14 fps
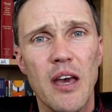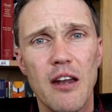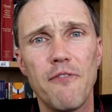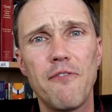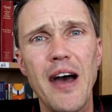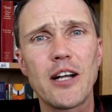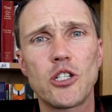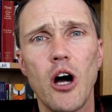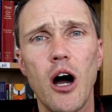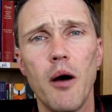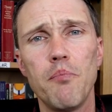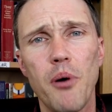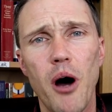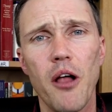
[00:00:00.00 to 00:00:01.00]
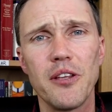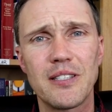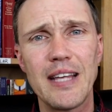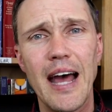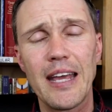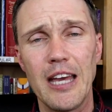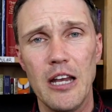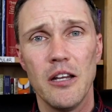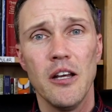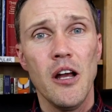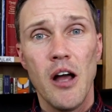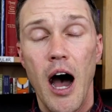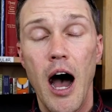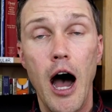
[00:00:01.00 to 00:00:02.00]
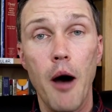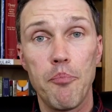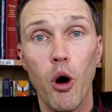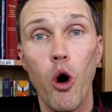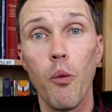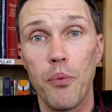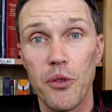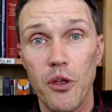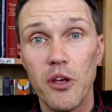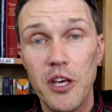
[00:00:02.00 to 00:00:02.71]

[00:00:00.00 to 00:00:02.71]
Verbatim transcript: And in fact, John Paul II, uh, Pope,